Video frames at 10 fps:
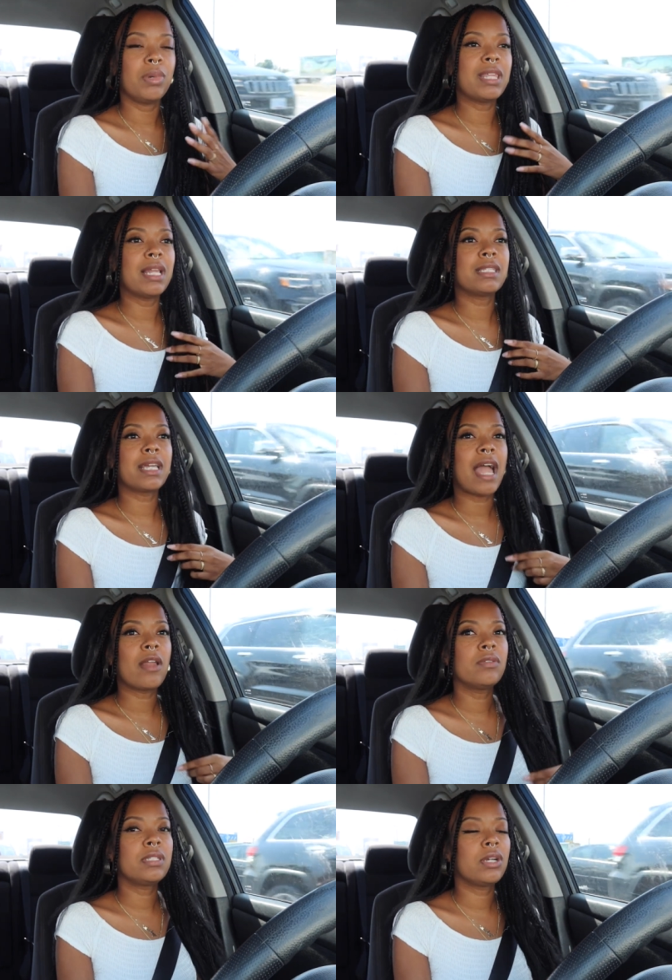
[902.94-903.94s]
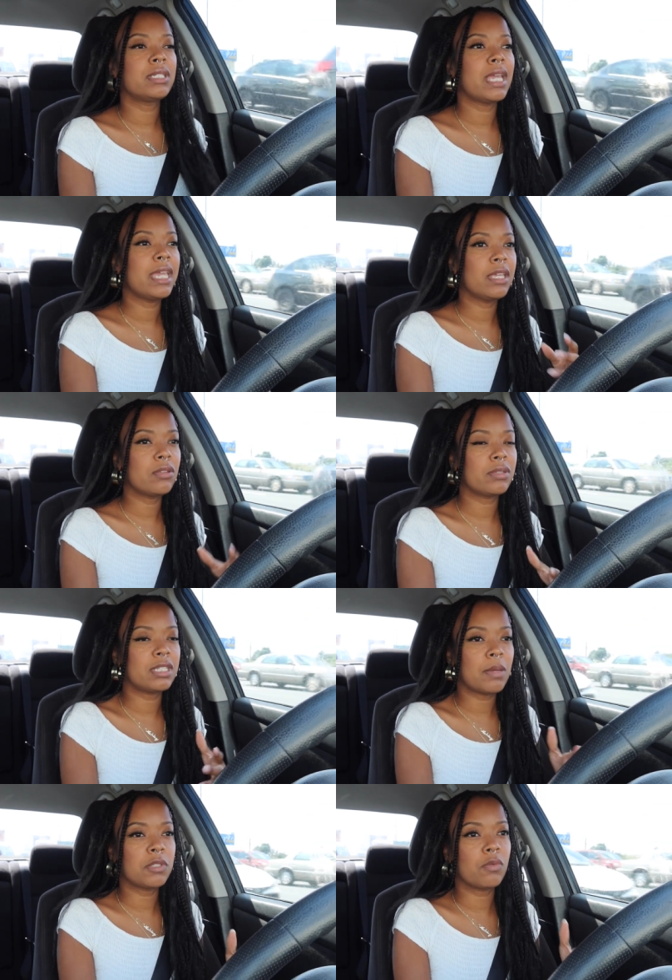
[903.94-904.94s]
But then it's like I don't see her taking those
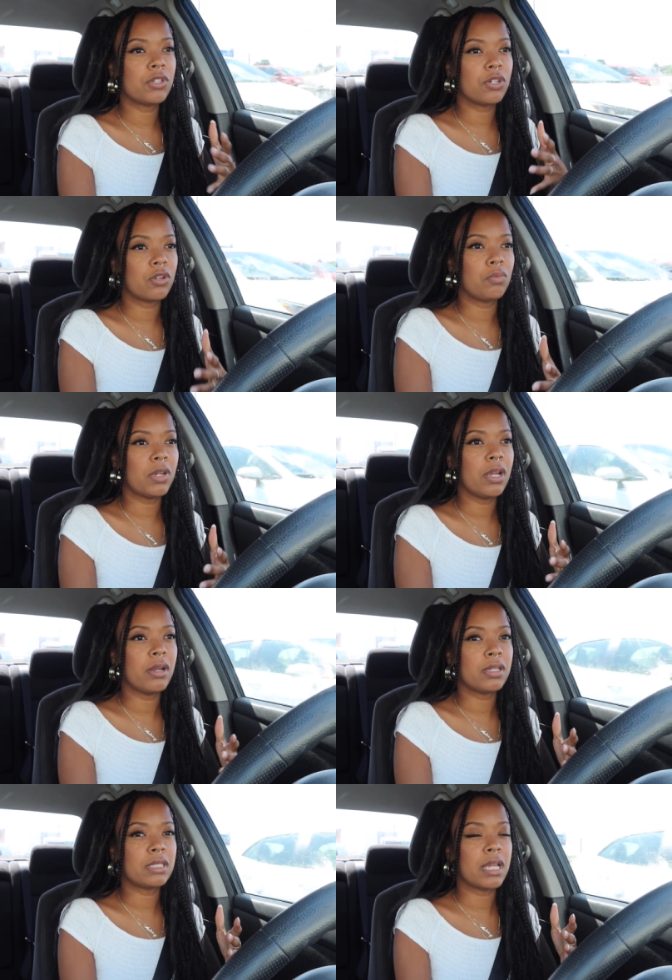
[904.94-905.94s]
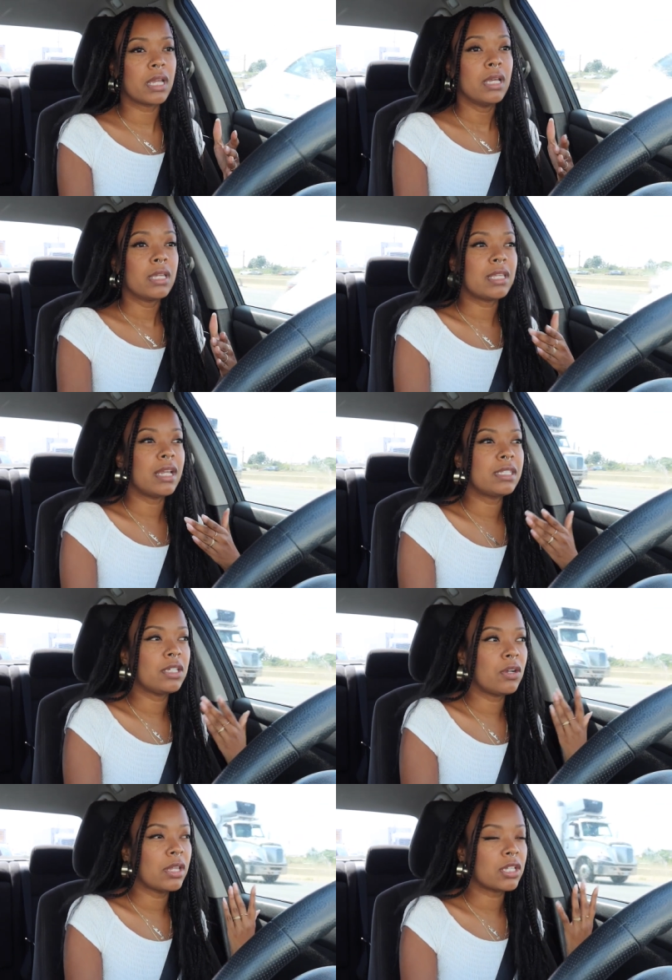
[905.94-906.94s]
steps towards her career, and it's like then I
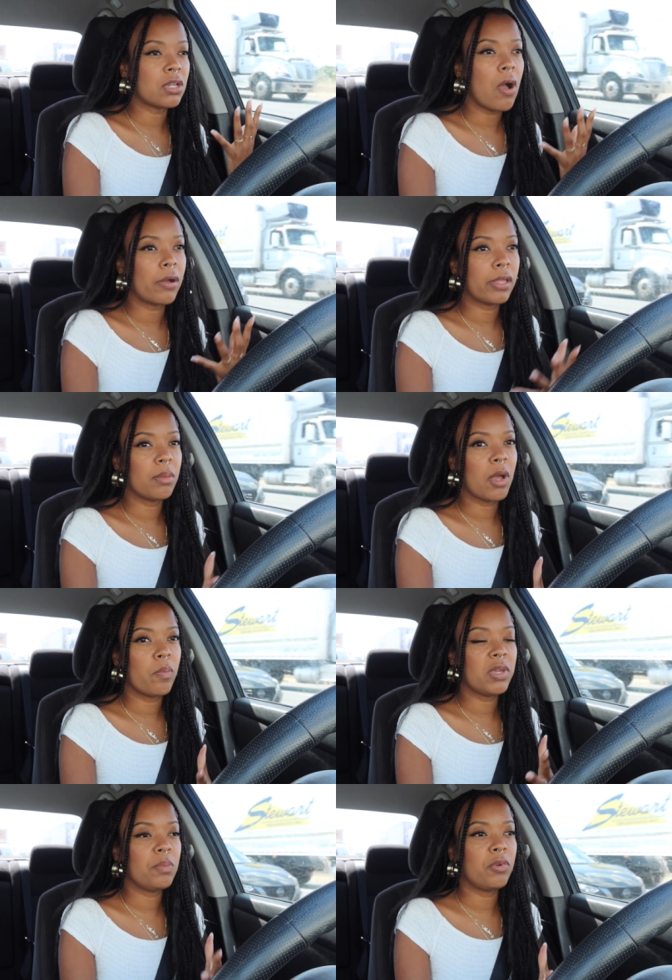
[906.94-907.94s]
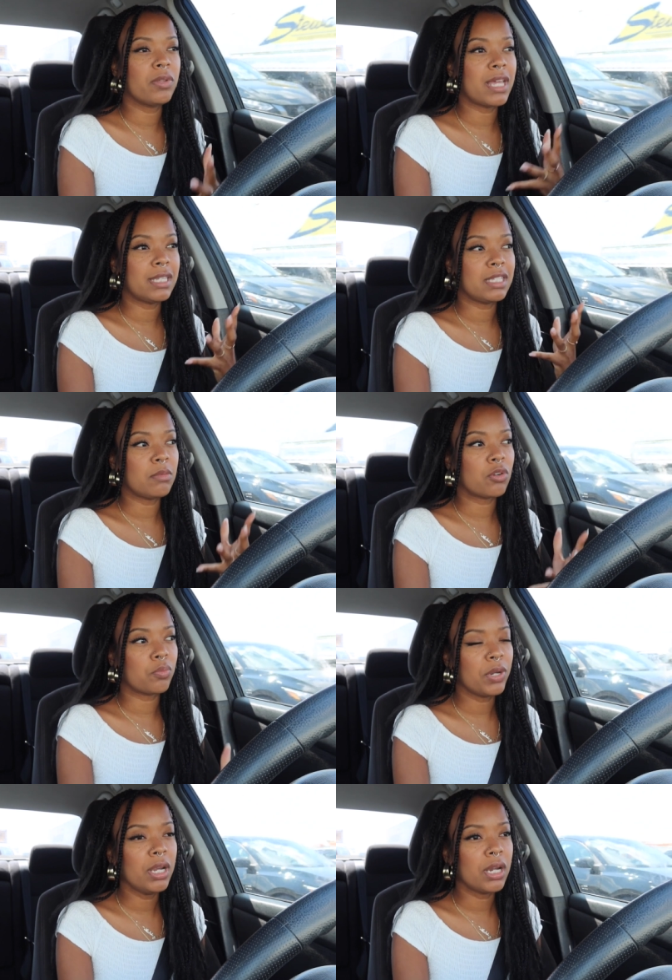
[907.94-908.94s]
see her like talking about people in that same
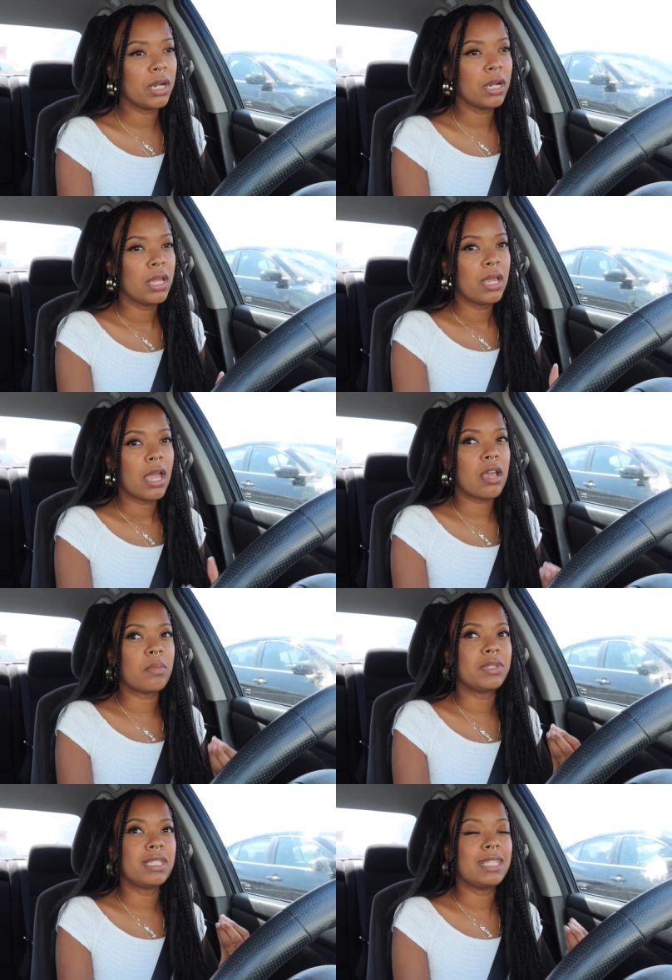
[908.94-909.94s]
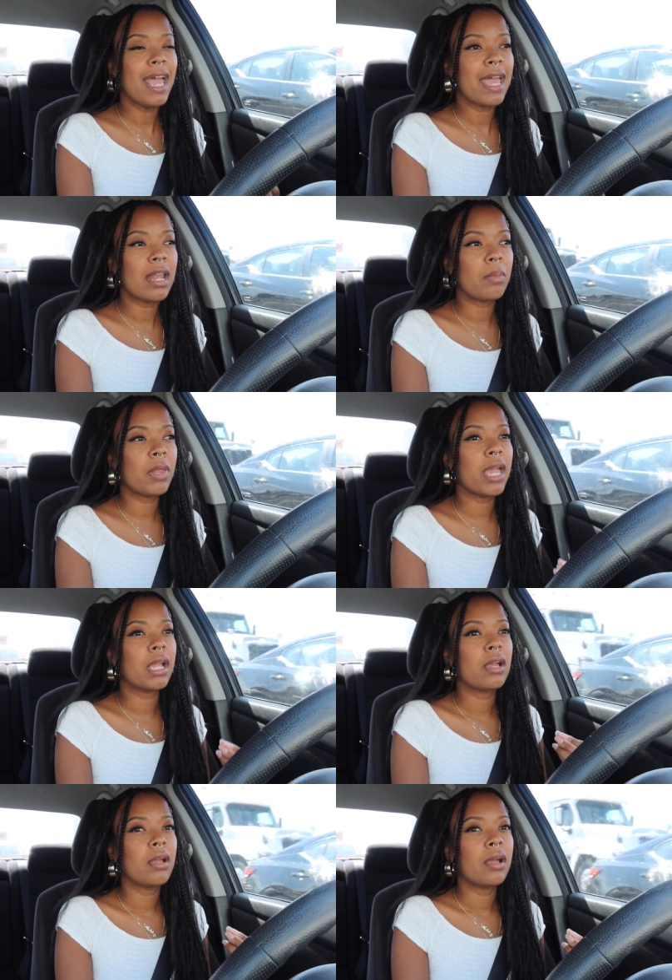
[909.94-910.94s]
career and upset, and I'm
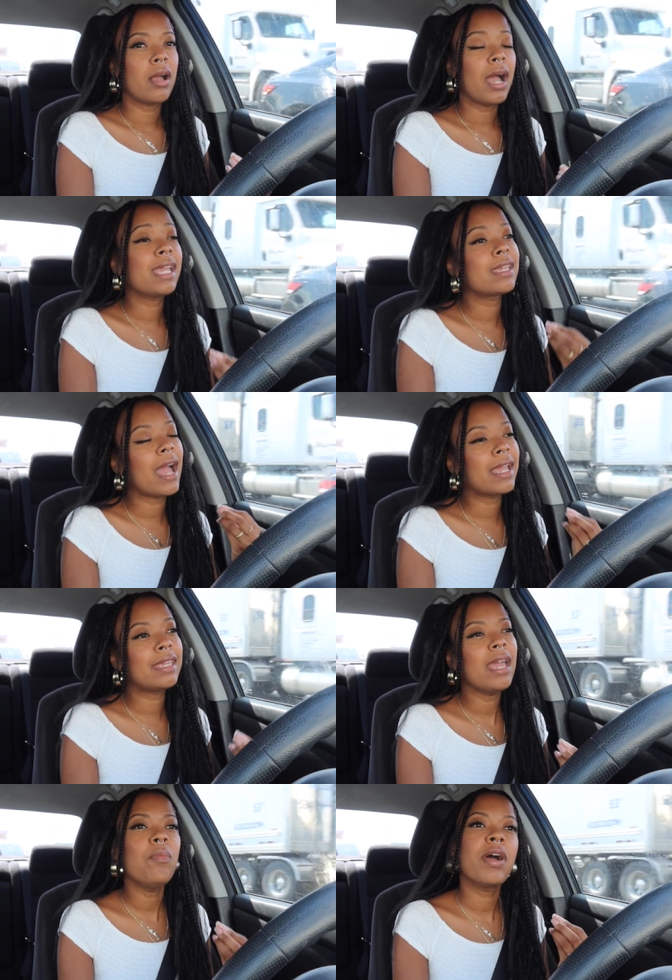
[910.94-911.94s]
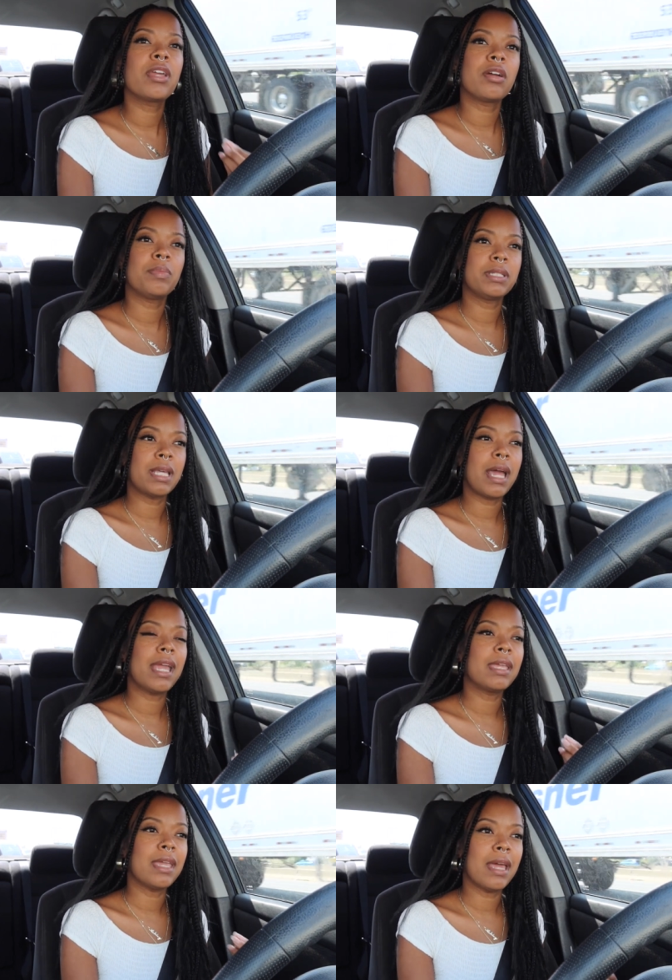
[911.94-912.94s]
like, I, I get why you're upset.
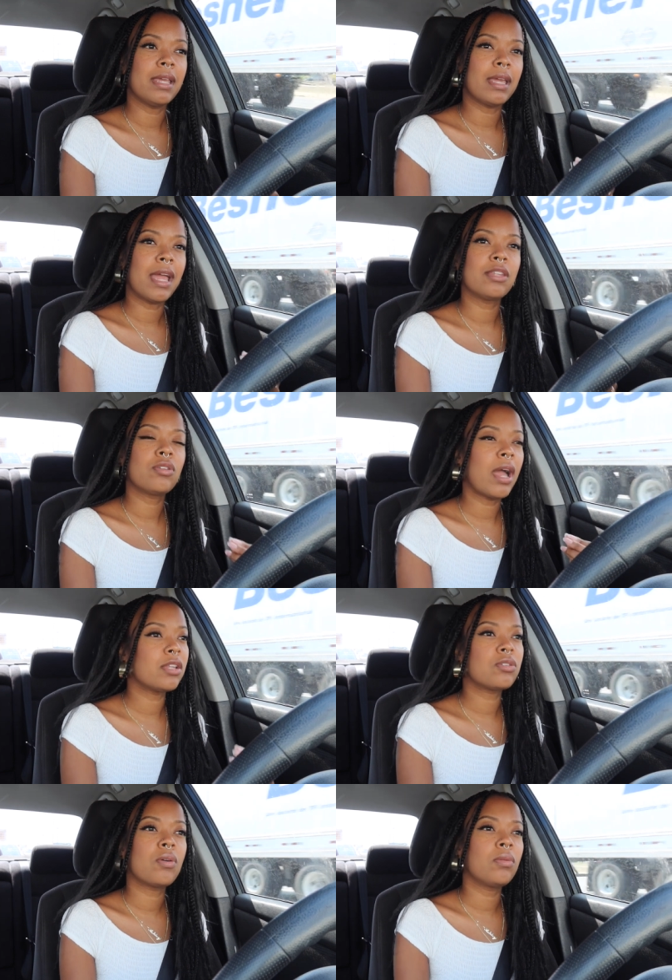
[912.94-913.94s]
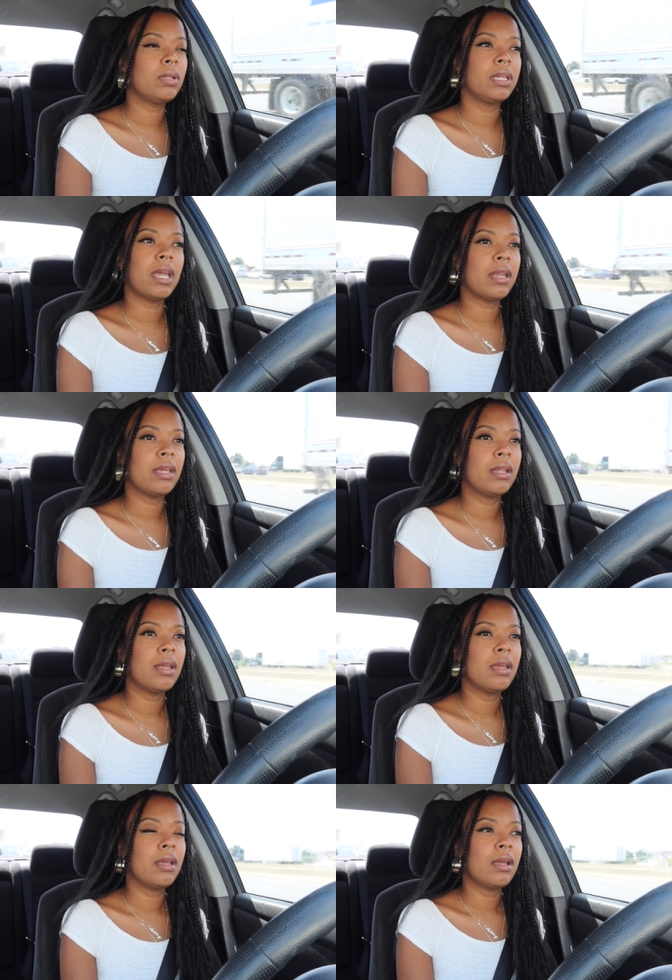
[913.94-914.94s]
I get it. I I totally get it
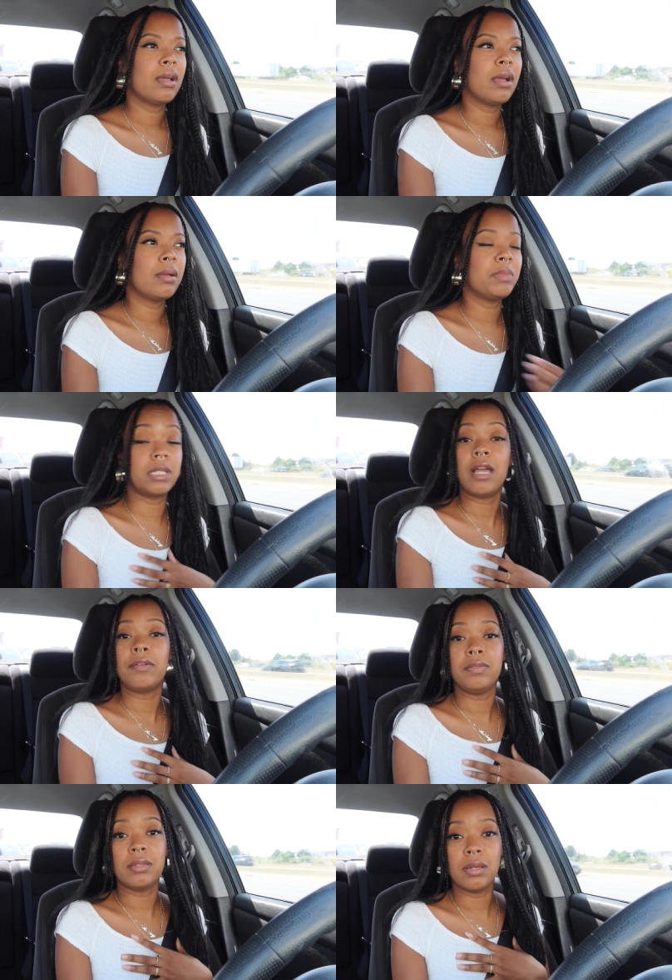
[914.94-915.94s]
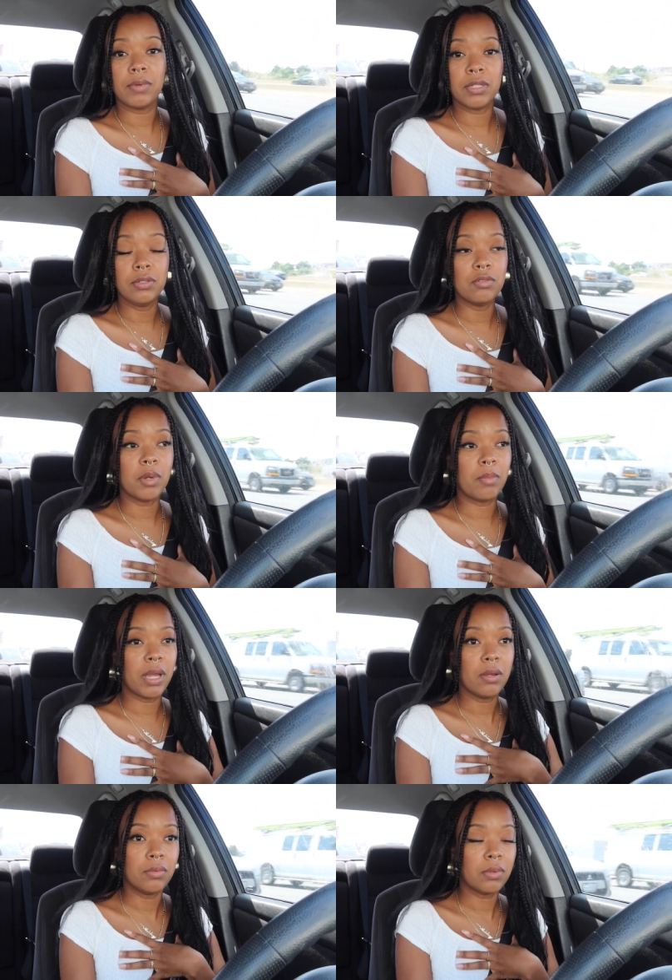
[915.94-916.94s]
because I feel that way too about
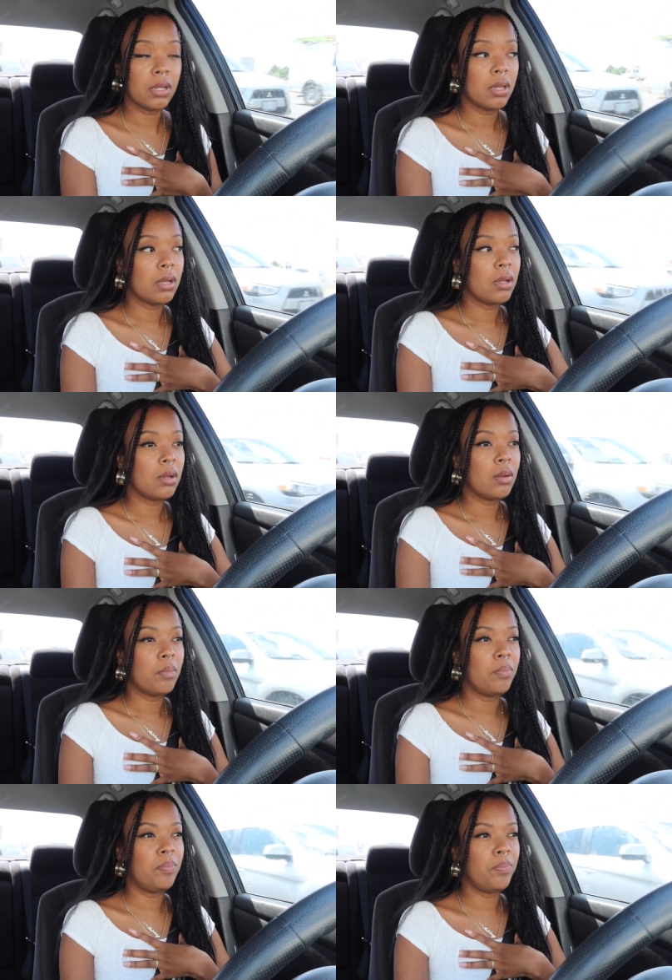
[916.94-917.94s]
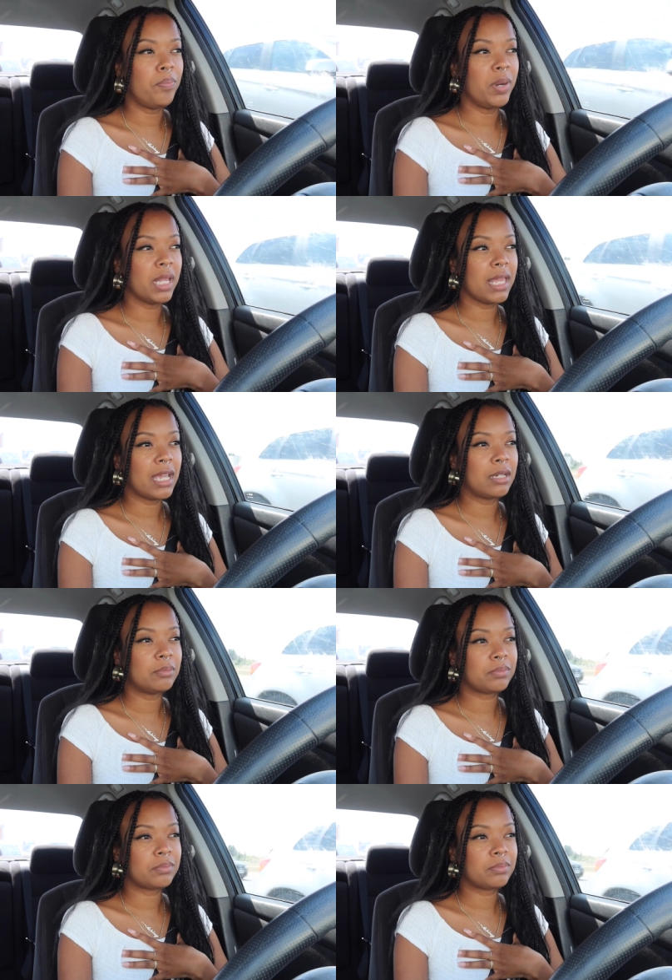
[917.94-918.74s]
my own. But like